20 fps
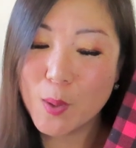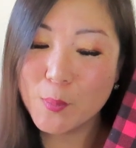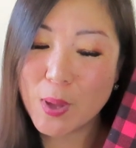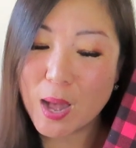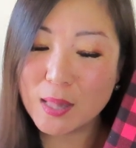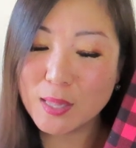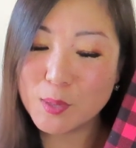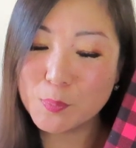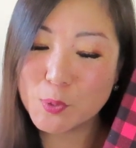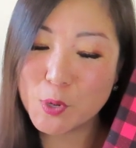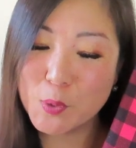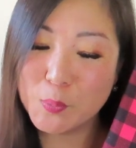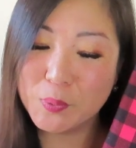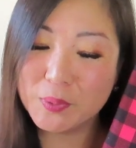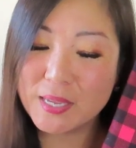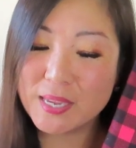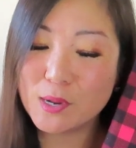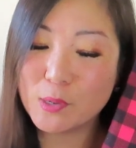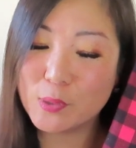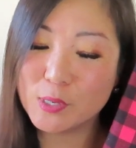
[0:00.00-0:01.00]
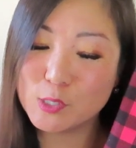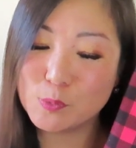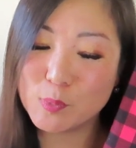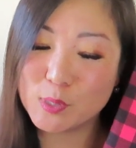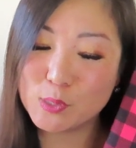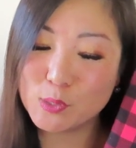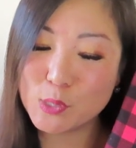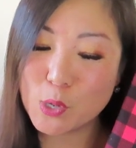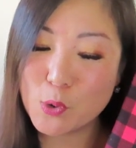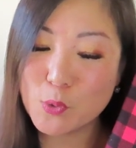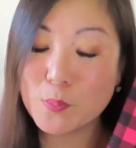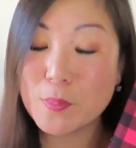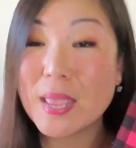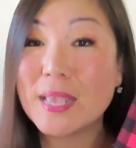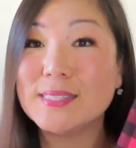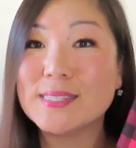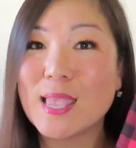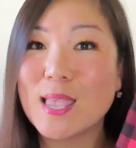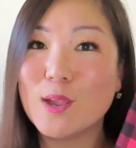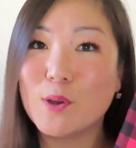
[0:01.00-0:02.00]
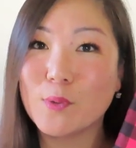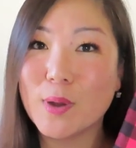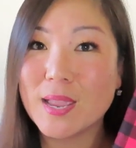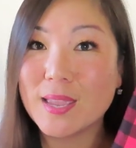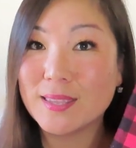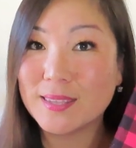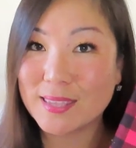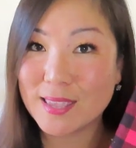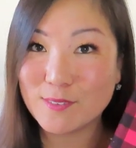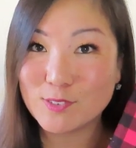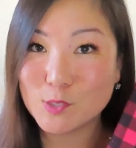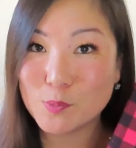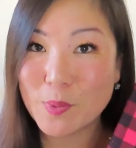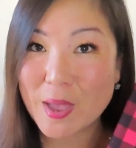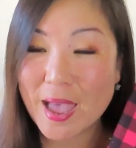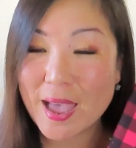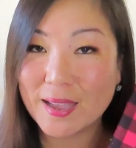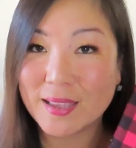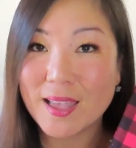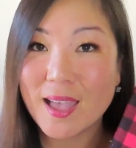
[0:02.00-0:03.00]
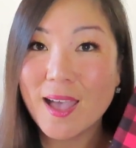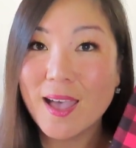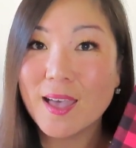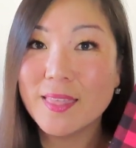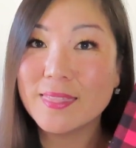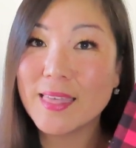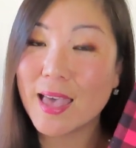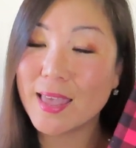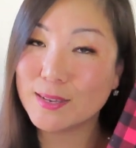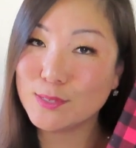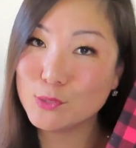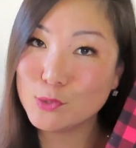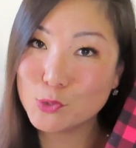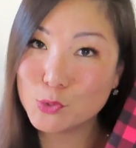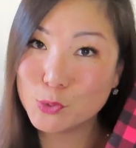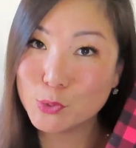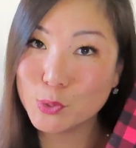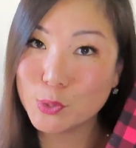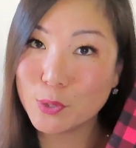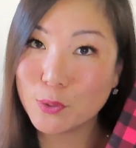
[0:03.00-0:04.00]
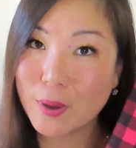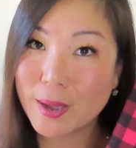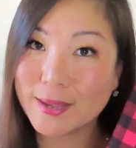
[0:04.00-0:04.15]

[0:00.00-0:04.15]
polypropylene Christmas tote makes a great gift bag. That is true.